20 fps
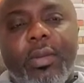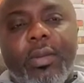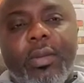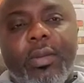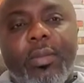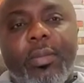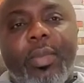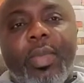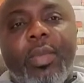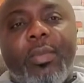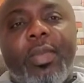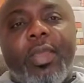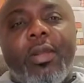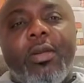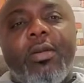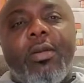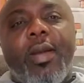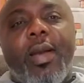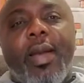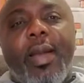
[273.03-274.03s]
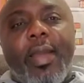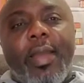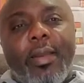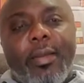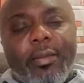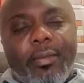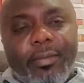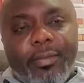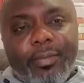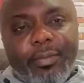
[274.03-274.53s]
the baby cry.
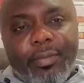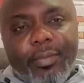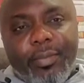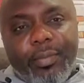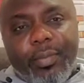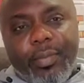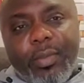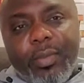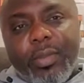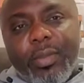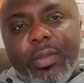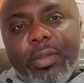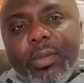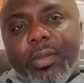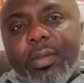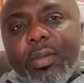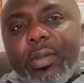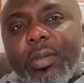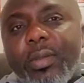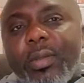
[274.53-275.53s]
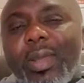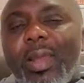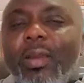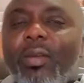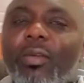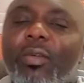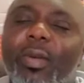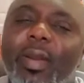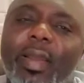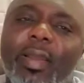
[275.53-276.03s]
That
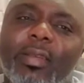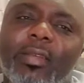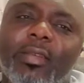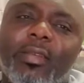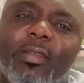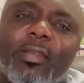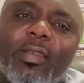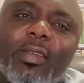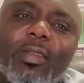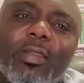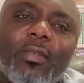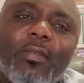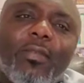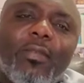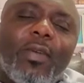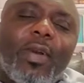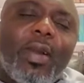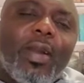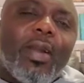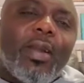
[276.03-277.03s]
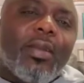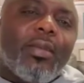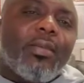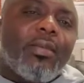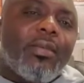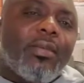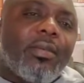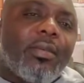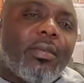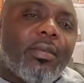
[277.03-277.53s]
cry
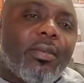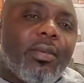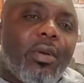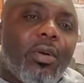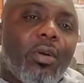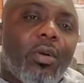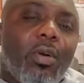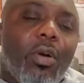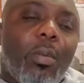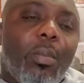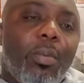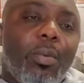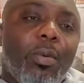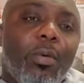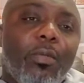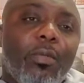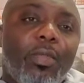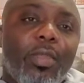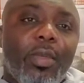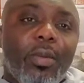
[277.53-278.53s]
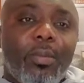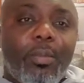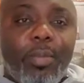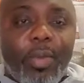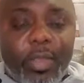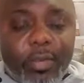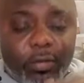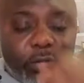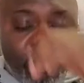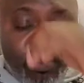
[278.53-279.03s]
signifies a couple of things
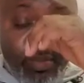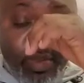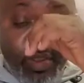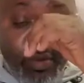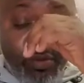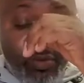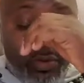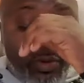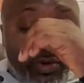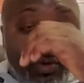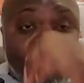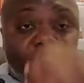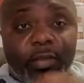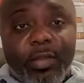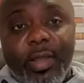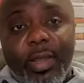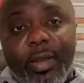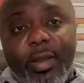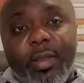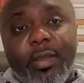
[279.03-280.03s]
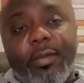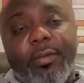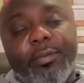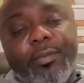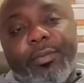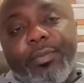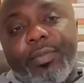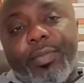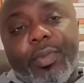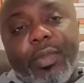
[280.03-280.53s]
based on my own understanding.
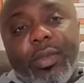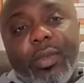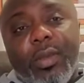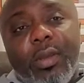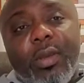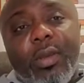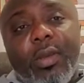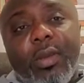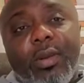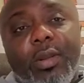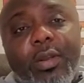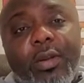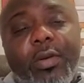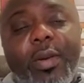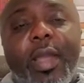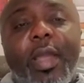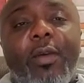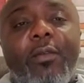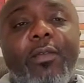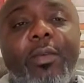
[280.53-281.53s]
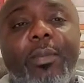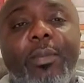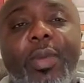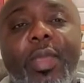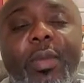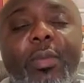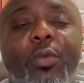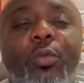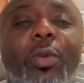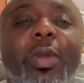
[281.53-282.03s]
The cry of a
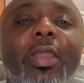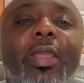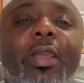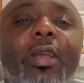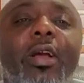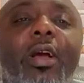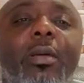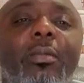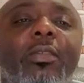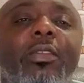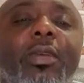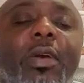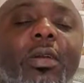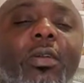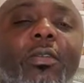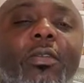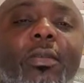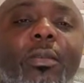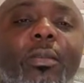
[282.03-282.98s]
baby when it comes out of a